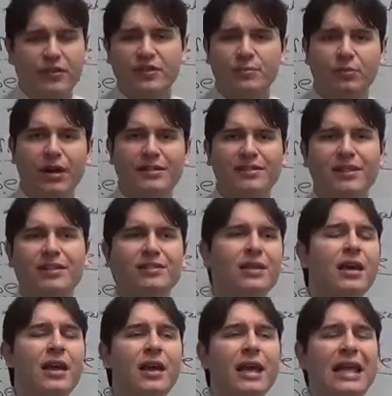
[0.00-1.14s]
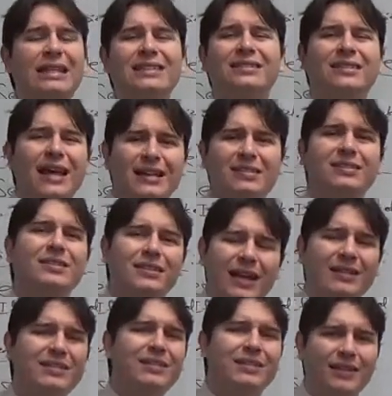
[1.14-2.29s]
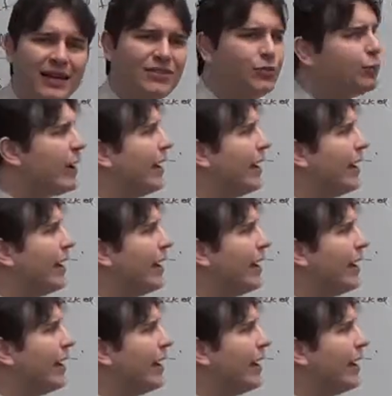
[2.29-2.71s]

this process, it's less and less and less